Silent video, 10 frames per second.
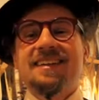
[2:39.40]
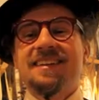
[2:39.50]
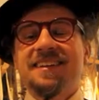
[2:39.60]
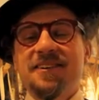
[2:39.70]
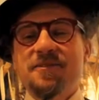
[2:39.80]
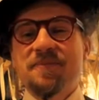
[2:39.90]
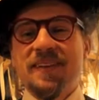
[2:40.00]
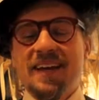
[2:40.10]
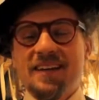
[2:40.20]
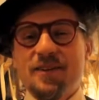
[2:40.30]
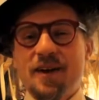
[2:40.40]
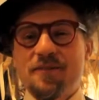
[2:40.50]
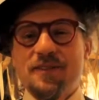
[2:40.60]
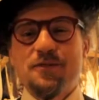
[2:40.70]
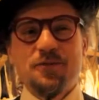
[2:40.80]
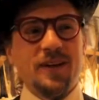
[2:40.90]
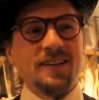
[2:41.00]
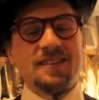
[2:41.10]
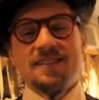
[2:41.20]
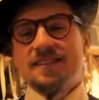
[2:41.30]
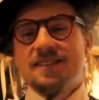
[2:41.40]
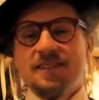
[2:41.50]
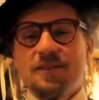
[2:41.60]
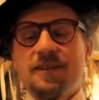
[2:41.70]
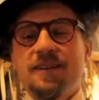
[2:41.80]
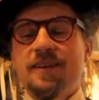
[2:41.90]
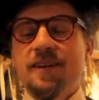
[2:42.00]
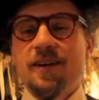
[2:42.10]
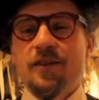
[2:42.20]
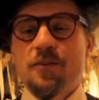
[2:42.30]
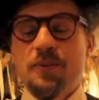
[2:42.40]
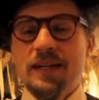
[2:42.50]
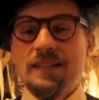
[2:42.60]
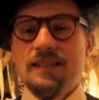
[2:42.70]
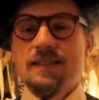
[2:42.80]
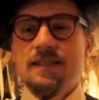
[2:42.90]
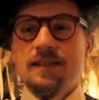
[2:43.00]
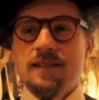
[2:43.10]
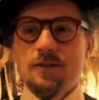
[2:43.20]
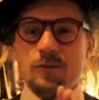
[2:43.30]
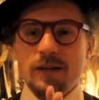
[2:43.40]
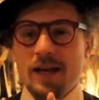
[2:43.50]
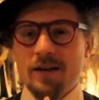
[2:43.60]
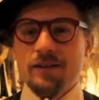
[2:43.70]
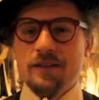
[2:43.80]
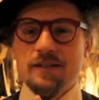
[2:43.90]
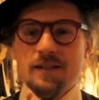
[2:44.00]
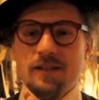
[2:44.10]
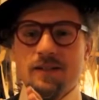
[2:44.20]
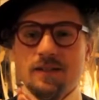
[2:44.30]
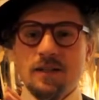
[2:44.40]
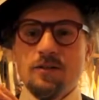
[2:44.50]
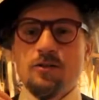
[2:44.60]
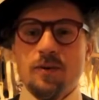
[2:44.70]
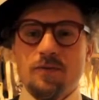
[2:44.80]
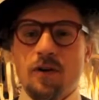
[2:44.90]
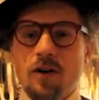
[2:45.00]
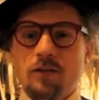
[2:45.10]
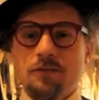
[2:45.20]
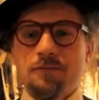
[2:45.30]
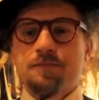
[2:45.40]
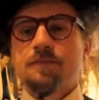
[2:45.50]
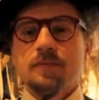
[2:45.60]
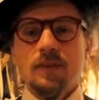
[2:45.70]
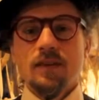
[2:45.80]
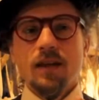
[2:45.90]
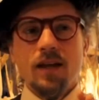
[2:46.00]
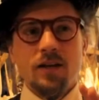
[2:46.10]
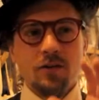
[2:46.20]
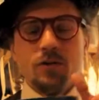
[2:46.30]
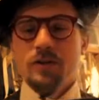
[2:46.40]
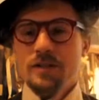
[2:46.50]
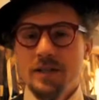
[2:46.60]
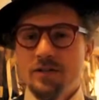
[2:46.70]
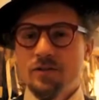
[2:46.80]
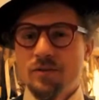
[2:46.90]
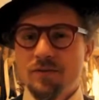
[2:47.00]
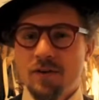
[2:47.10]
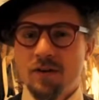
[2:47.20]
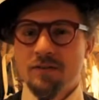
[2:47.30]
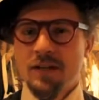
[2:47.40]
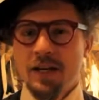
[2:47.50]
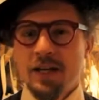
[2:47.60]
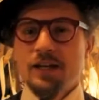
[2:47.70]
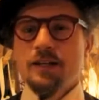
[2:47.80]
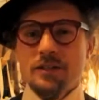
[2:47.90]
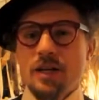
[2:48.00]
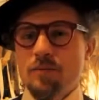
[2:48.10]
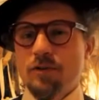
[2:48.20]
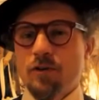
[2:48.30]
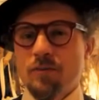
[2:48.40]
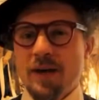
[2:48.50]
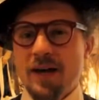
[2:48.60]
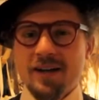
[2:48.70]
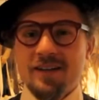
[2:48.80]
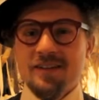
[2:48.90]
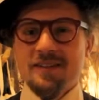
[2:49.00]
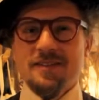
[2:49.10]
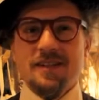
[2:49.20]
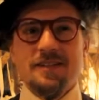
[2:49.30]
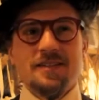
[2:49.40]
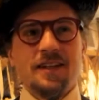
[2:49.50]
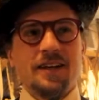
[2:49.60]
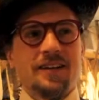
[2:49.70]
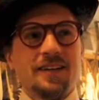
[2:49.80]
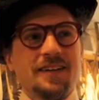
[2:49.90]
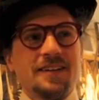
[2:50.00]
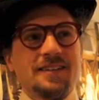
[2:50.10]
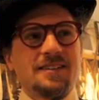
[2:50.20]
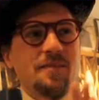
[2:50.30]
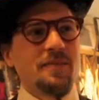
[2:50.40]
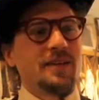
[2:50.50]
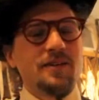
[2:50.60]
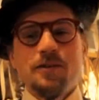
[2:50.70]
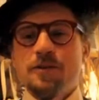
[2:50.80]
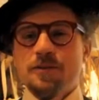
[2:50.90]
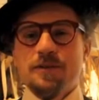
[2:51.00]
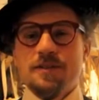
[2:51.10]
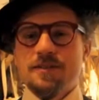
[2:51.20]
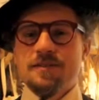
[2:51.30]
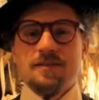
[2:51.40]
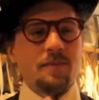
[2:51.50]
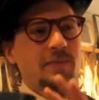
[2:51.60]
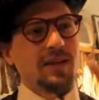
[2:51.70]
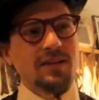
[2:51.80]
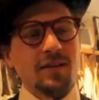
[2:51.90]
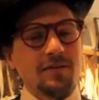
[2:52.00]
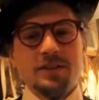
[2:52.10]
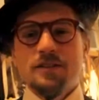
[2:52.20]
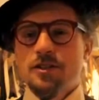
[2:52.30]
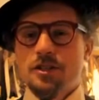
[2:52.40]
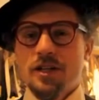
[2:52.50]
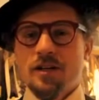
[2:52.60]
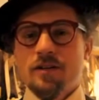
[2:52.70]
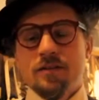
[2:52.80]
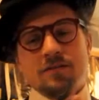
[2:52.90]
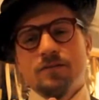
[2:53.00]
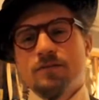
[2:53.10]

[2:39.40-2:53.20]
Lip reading: You know, and you have these friends, you know, in other places, and these realities that continue to evolve. And you continue to evolve, and each time you go back, and it's like something new. There's something lovely to share.